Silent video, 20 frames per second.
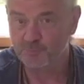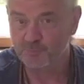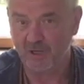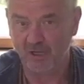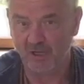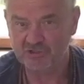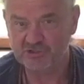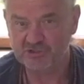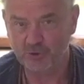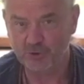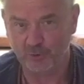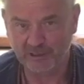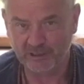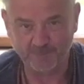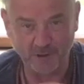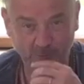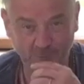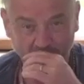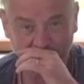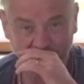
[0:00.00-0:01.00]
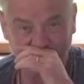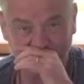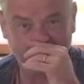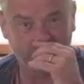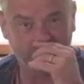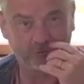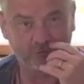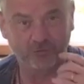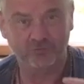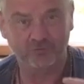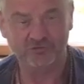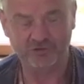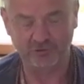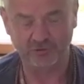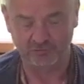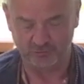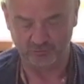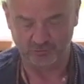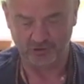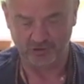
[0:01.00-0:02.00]
part two in a moment for
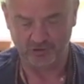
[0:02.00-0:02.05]
to,